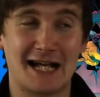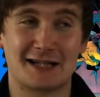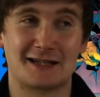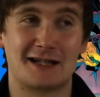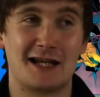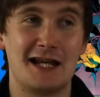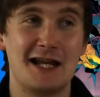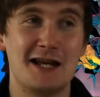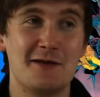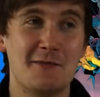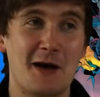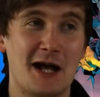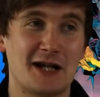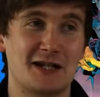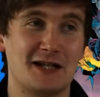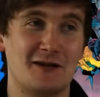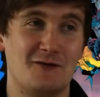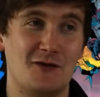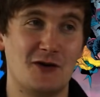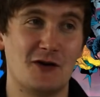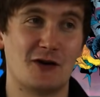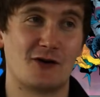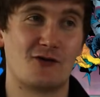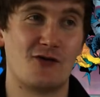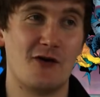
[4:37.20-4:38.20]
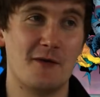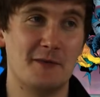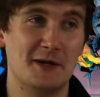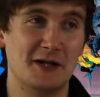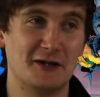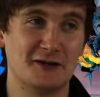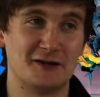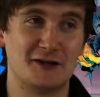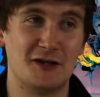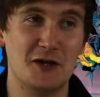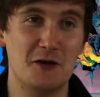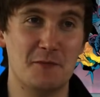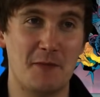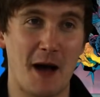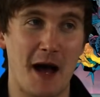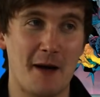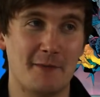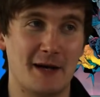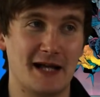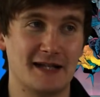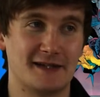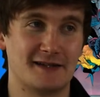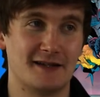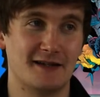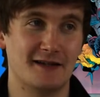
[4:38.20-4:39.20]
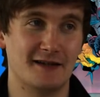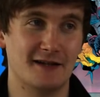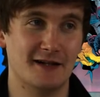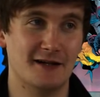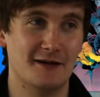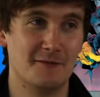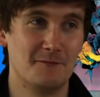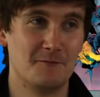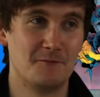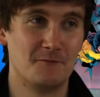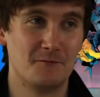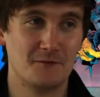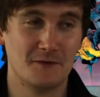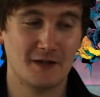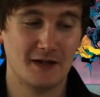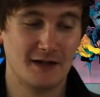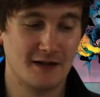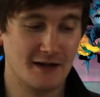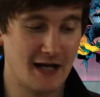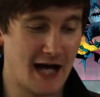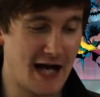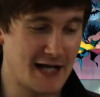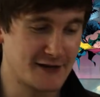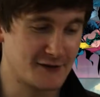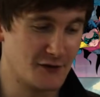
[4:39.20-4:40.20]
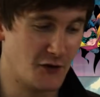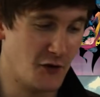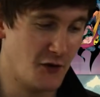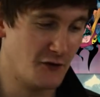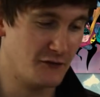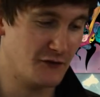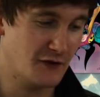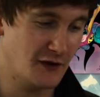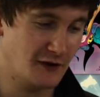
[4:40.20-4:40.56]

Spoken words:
Can you imagine if you're a criminal and 2 Batman turn up? That's awful.